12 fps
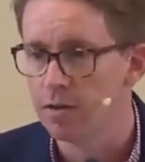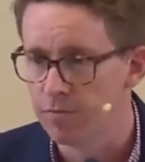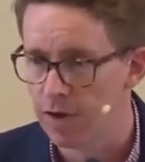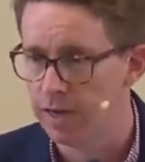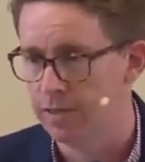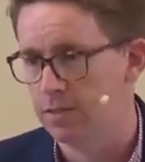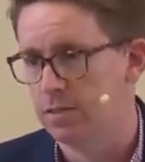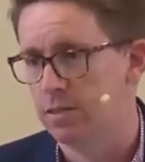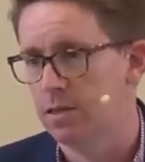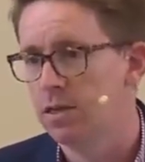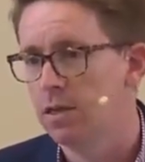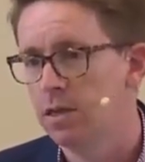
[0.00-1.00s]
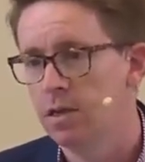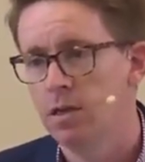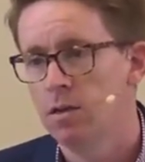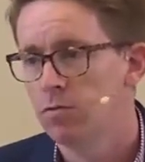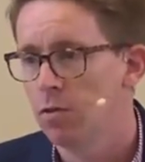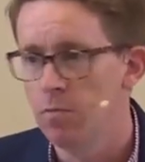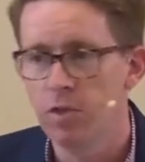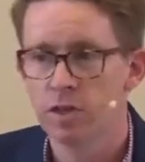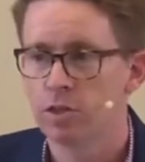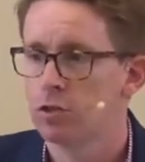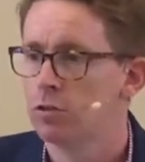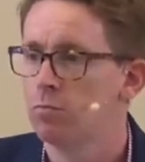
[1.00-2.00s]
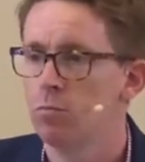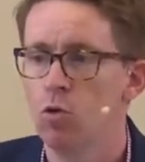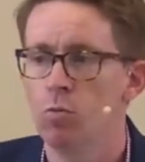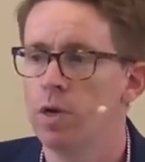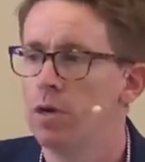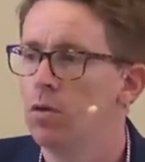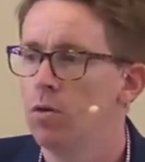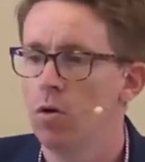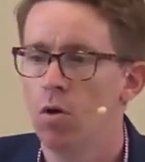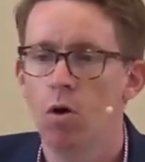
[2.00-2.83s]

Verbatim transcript: advance. From this moment